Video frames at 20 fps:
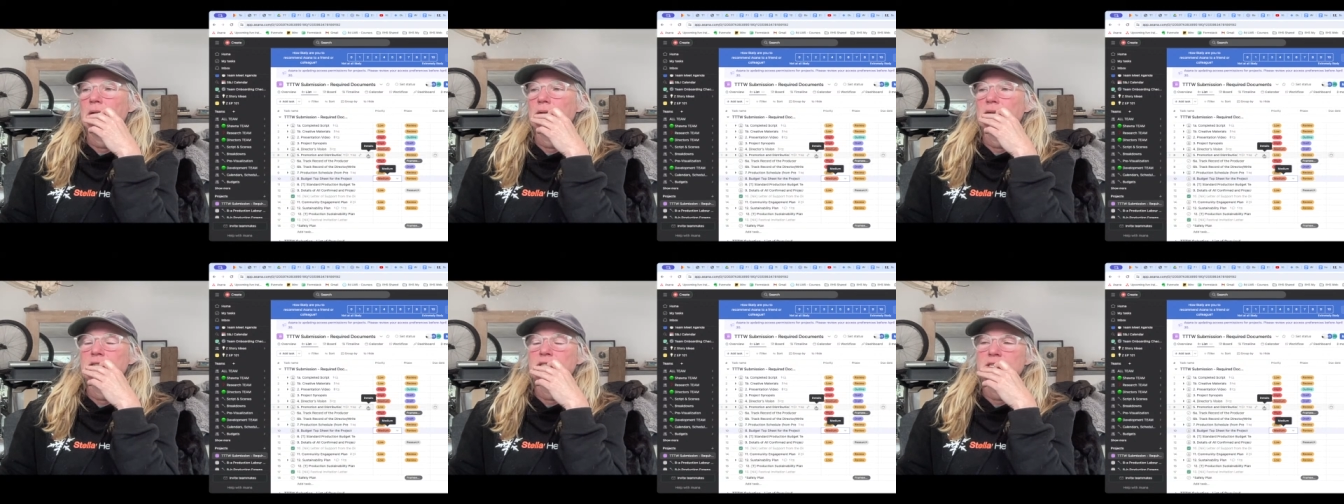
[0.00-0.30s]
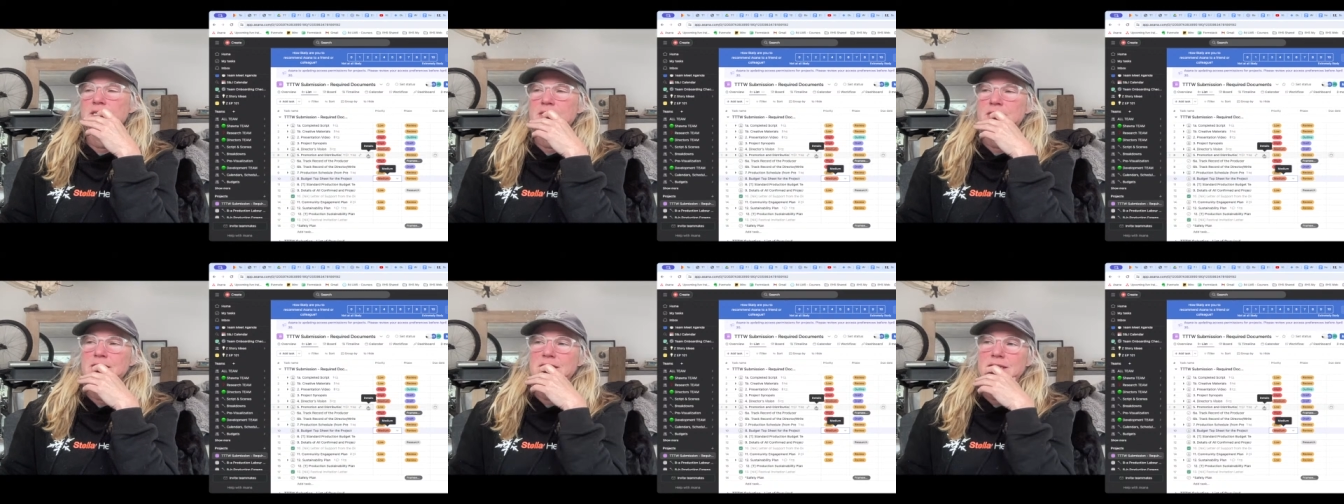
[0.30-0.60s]

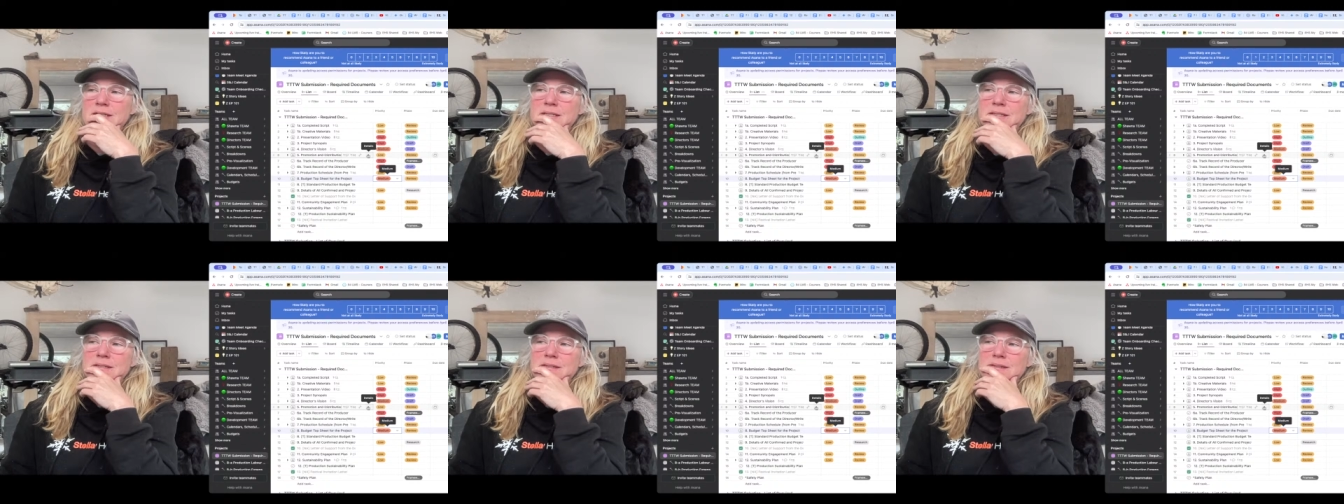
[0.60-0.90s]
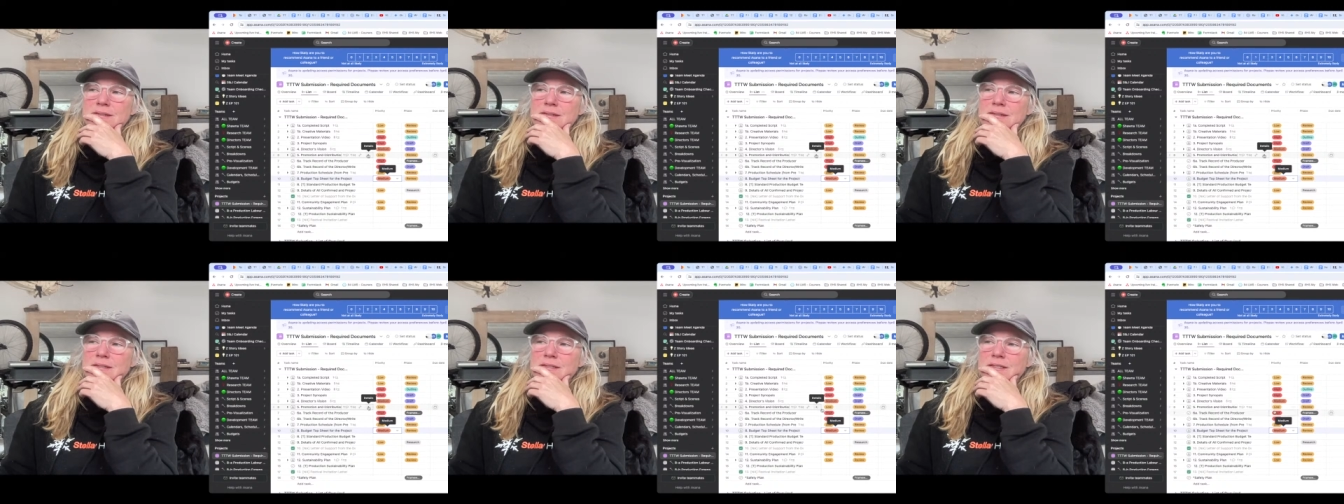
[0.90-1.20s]
Just
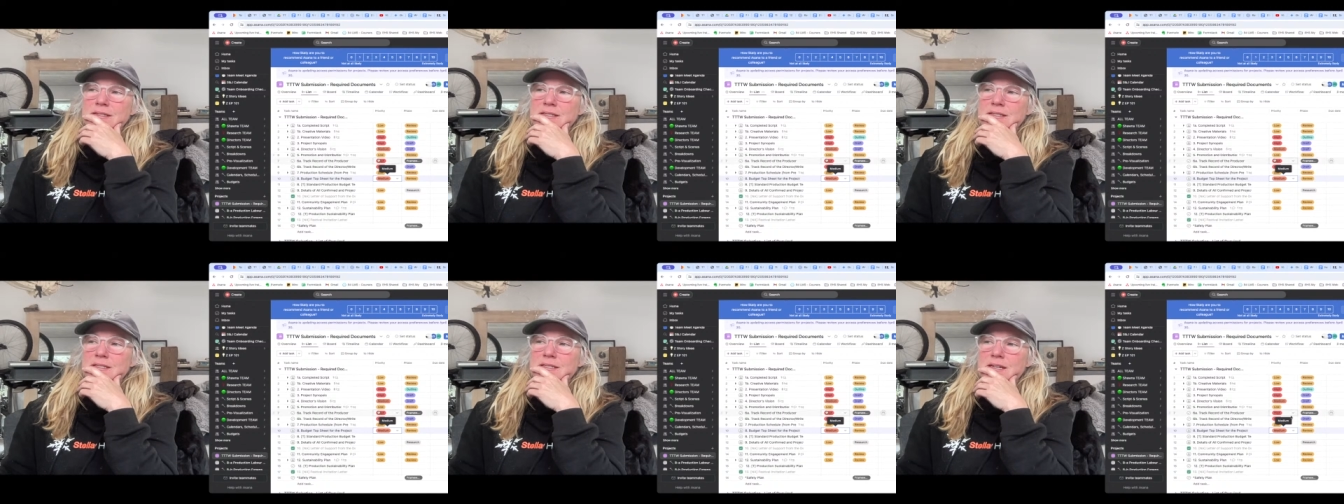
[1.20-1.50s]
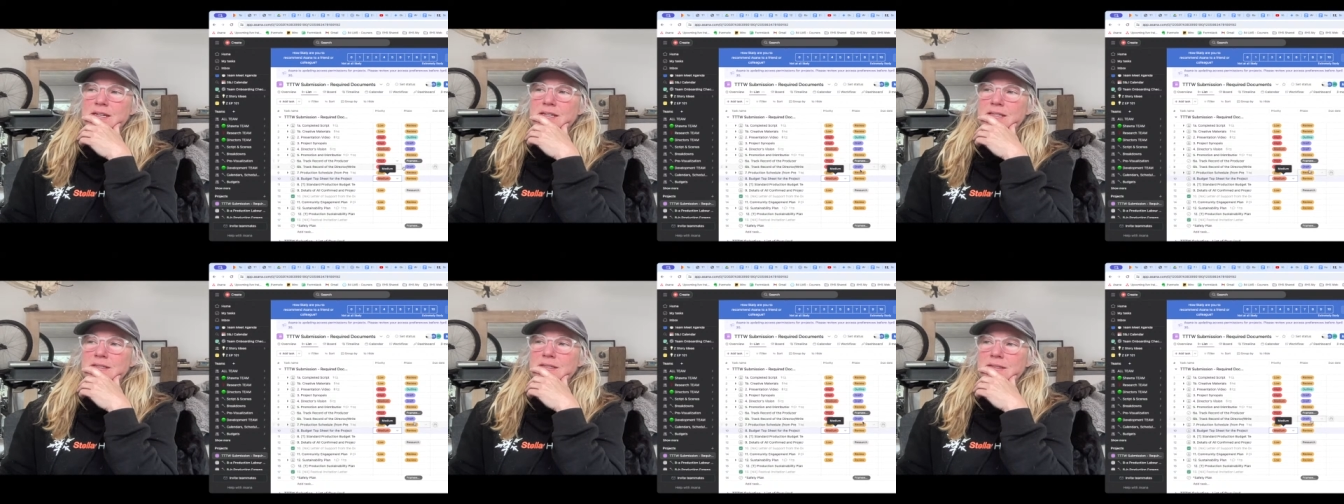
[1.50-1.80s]
needs
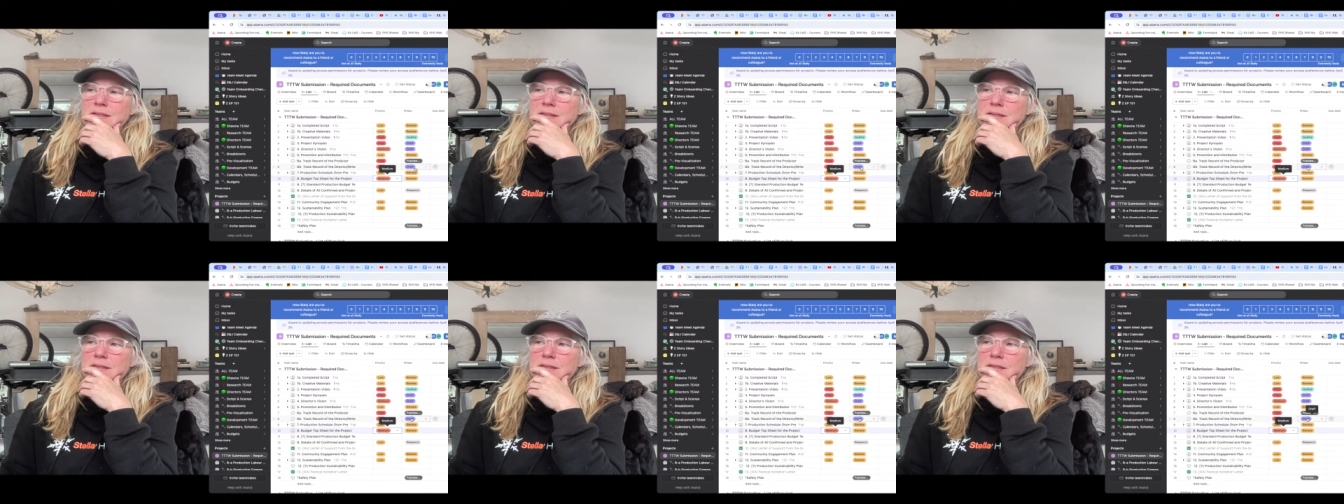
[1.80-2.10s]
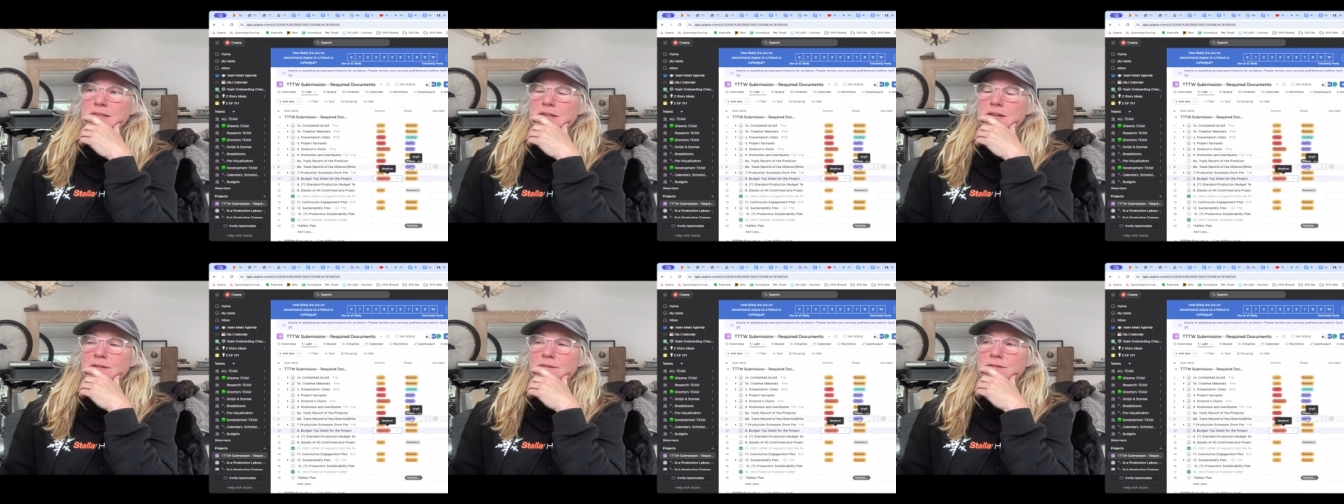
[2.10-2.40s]
dates and
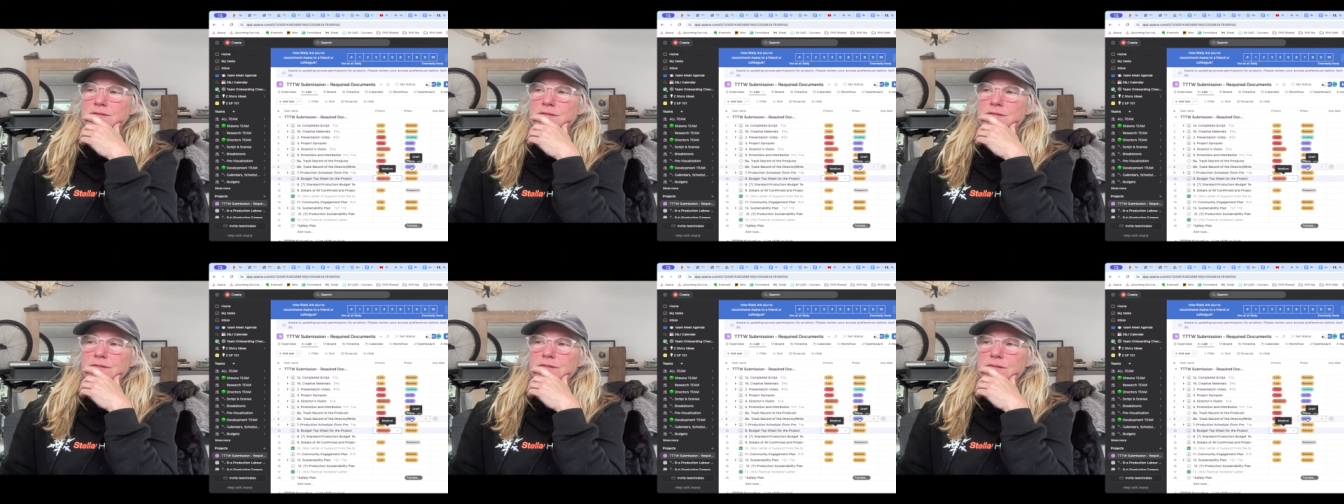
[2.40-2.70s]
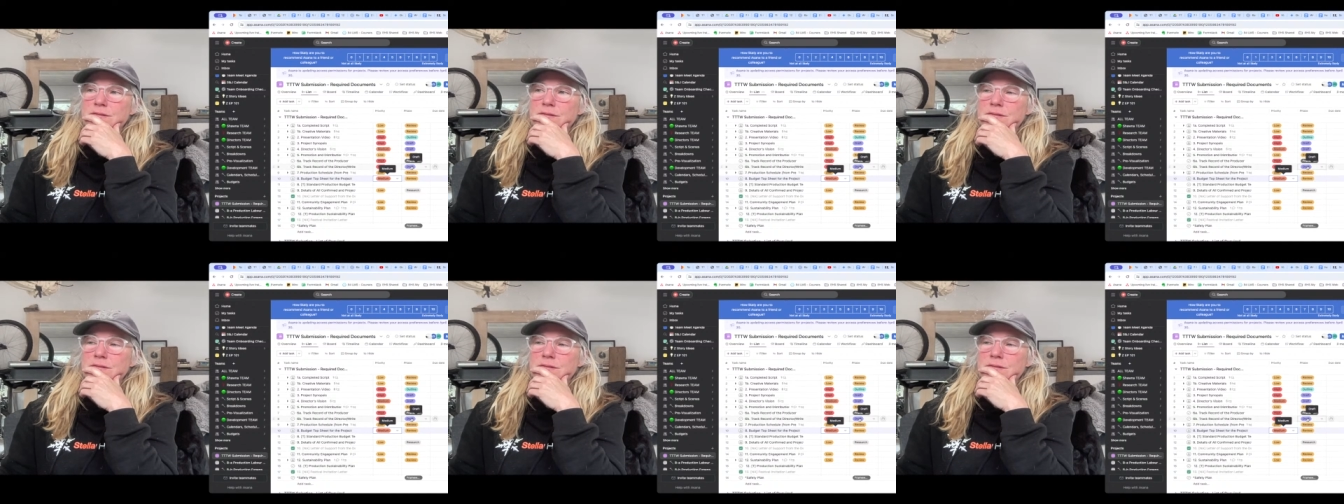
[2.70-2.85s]
stuff.